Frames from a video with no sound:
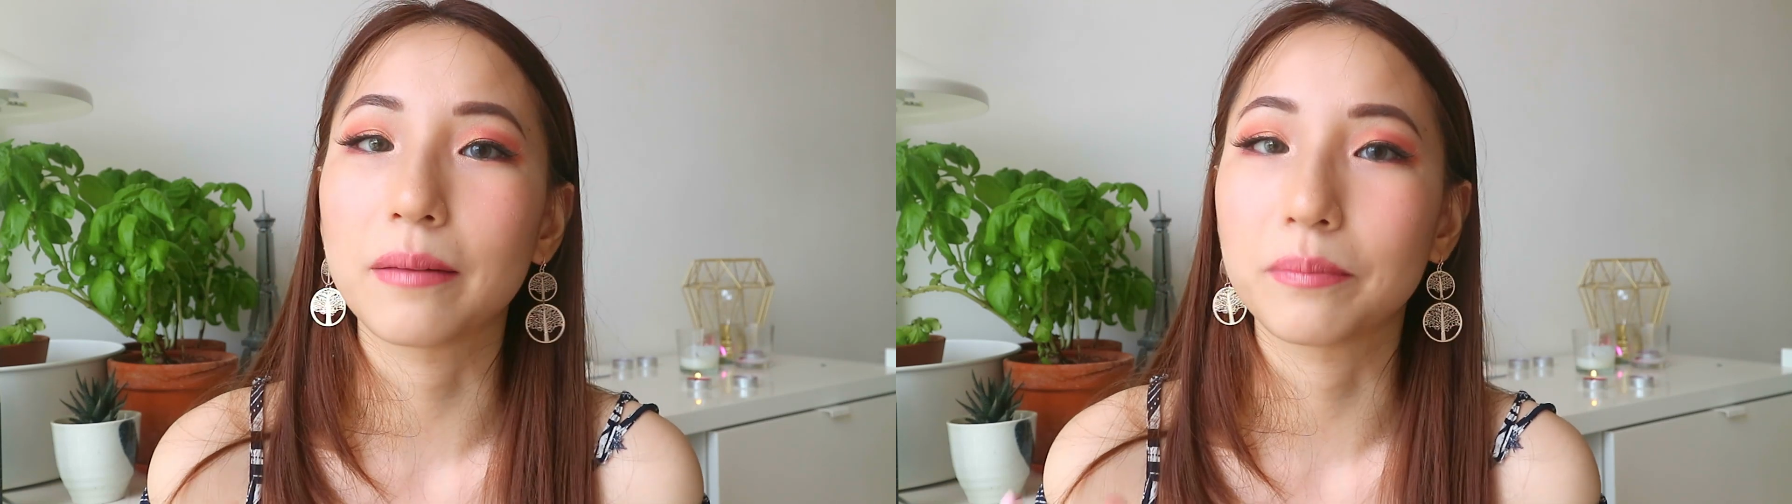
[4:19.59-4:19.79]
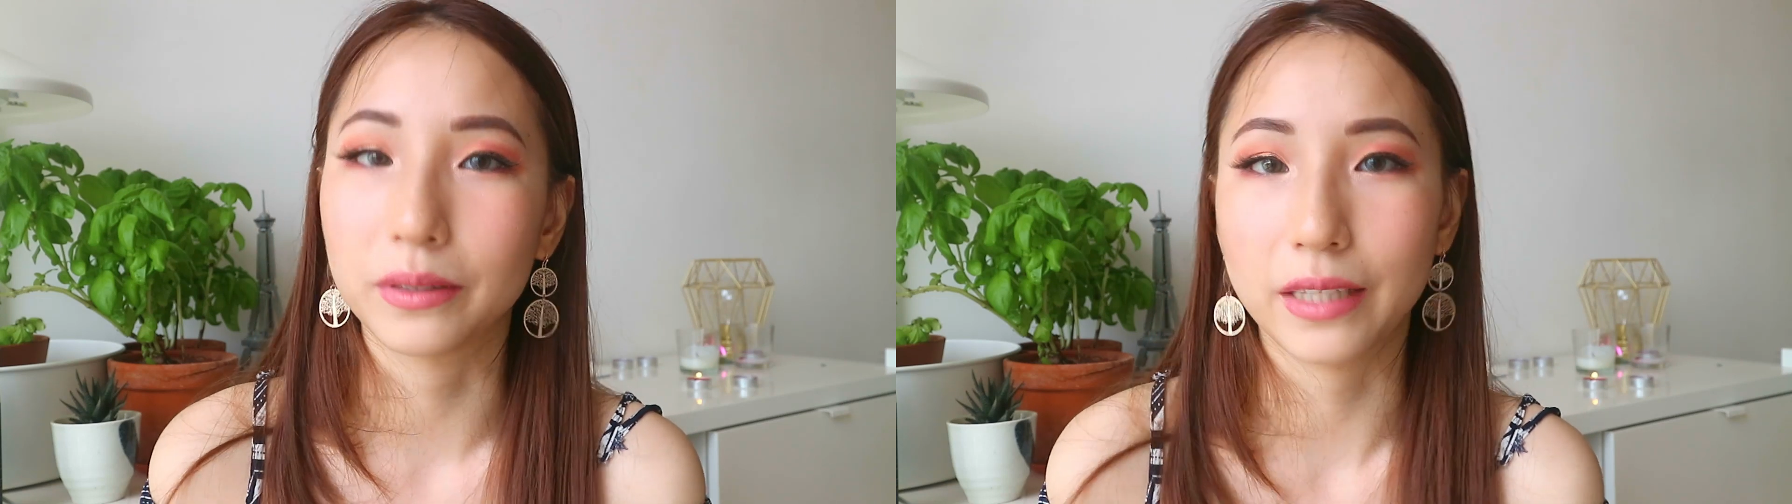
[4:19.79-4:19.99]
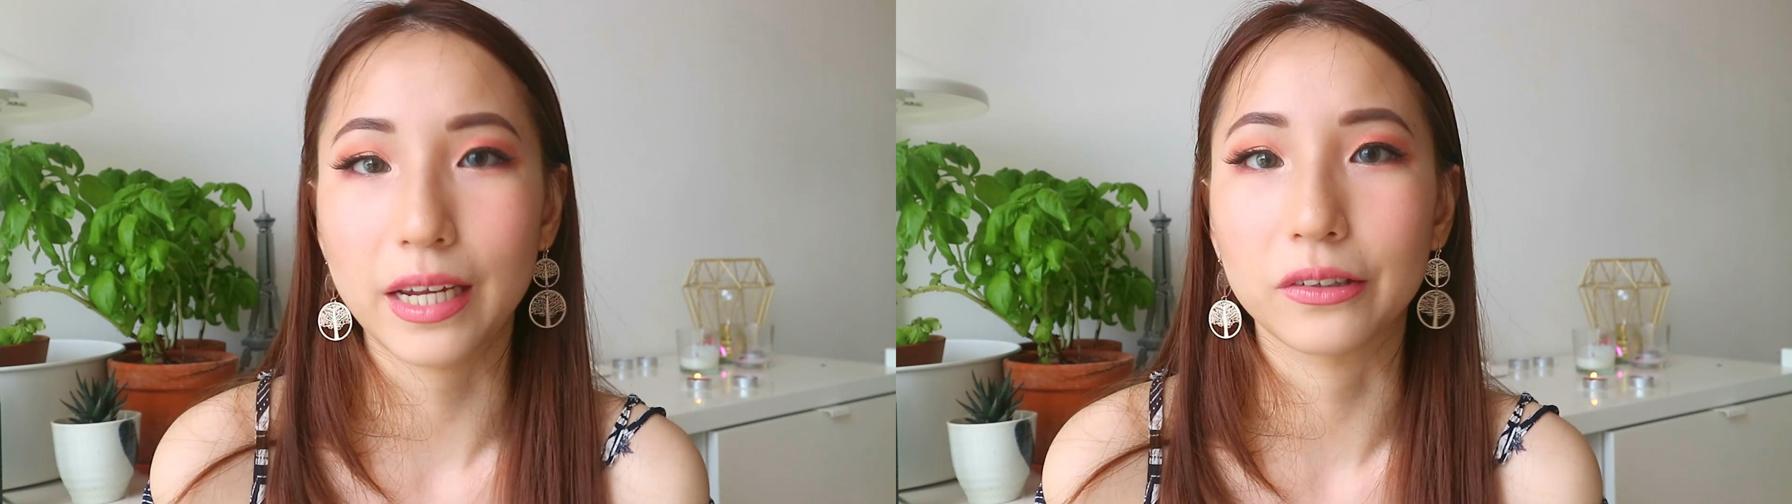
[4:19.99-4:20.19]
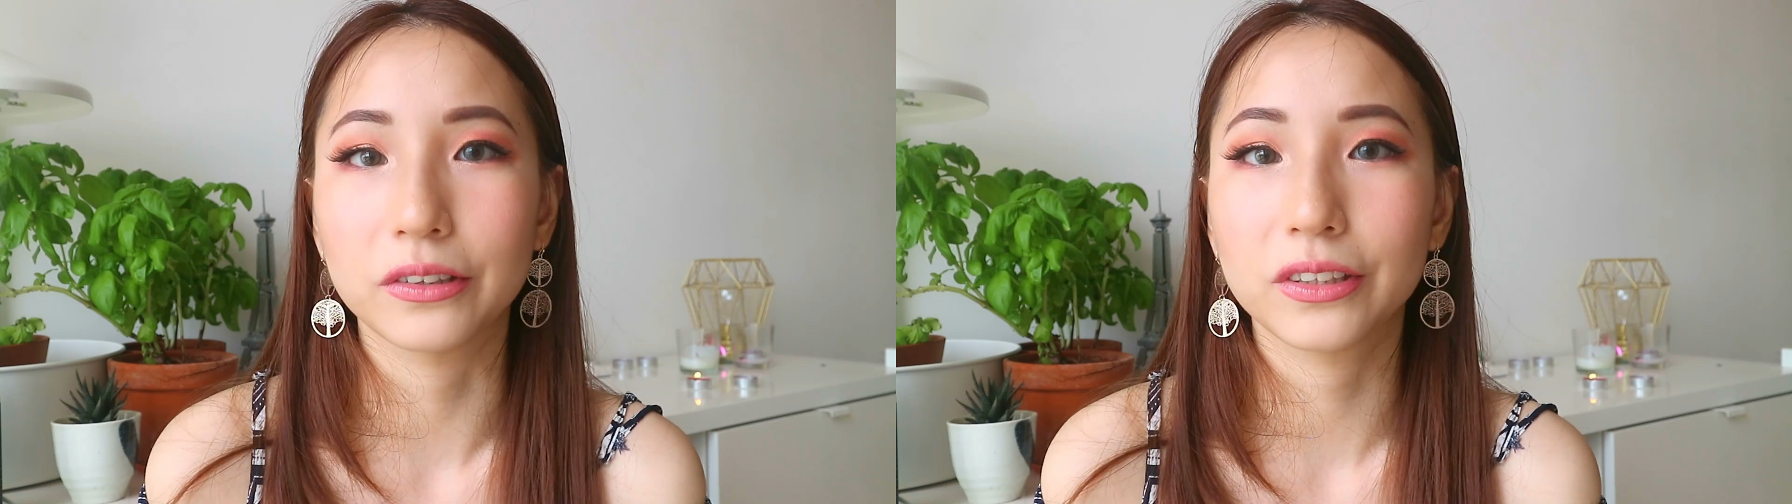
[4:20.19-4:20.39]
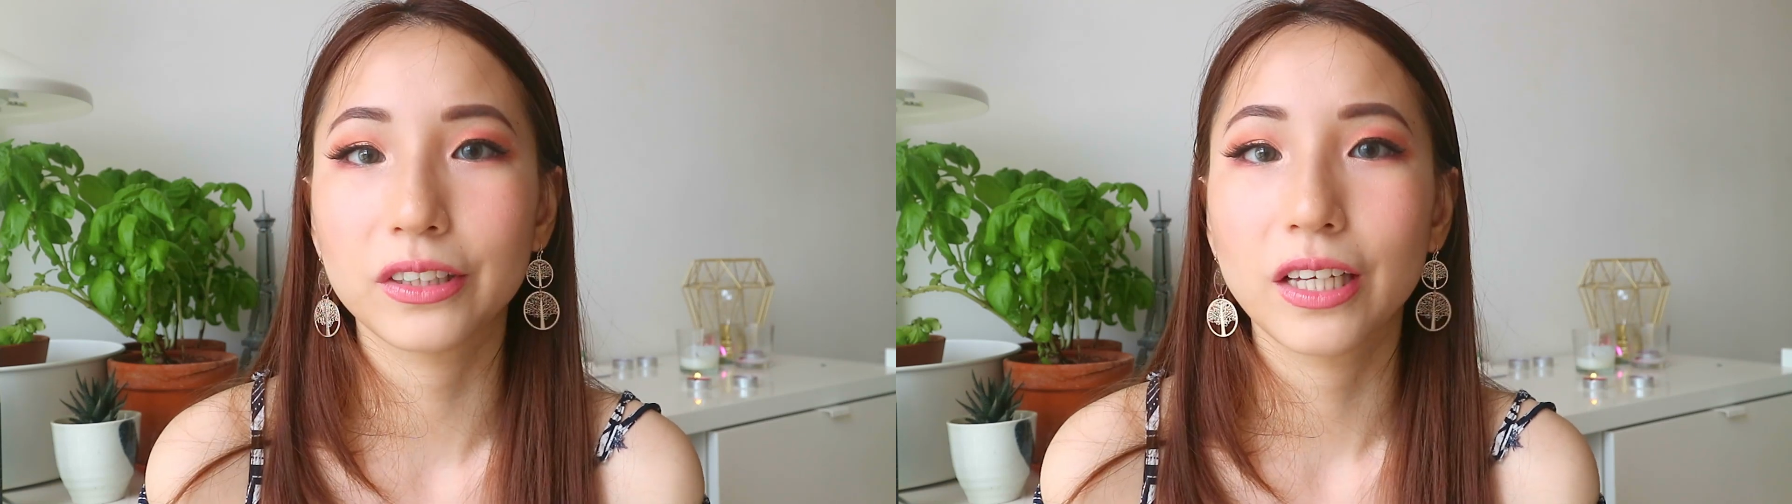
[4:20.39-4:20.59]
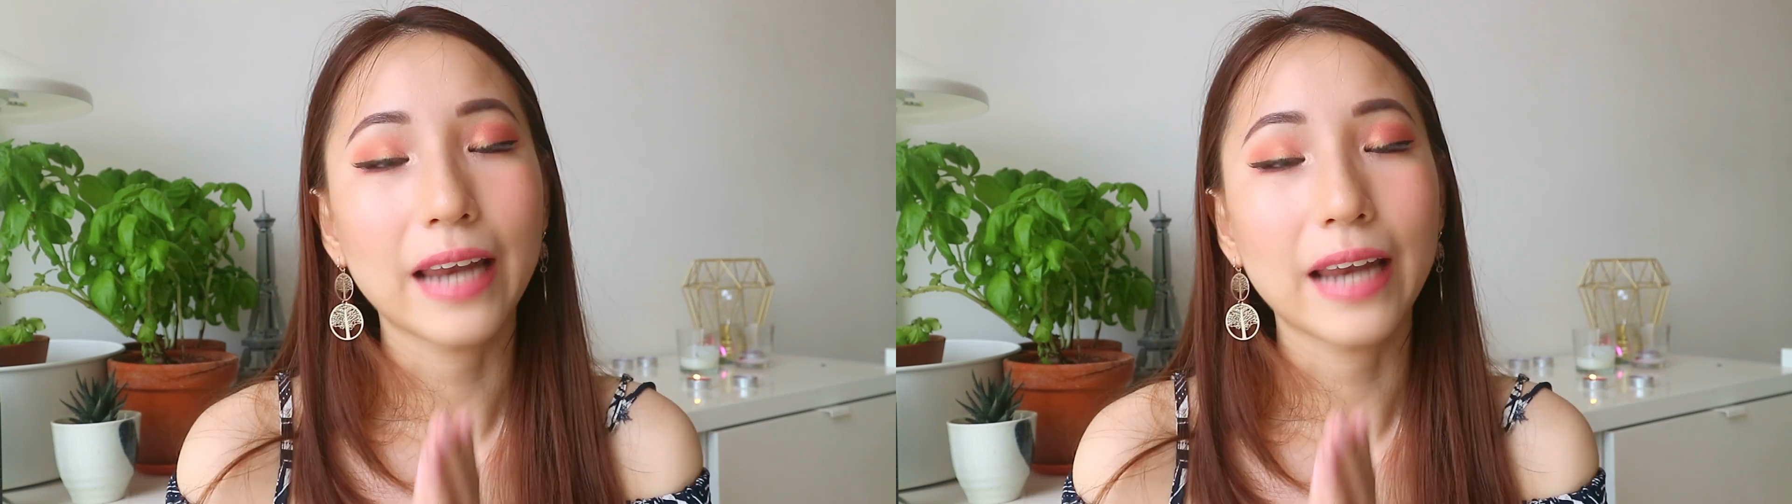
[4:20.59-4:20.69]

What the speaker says: and potatoes.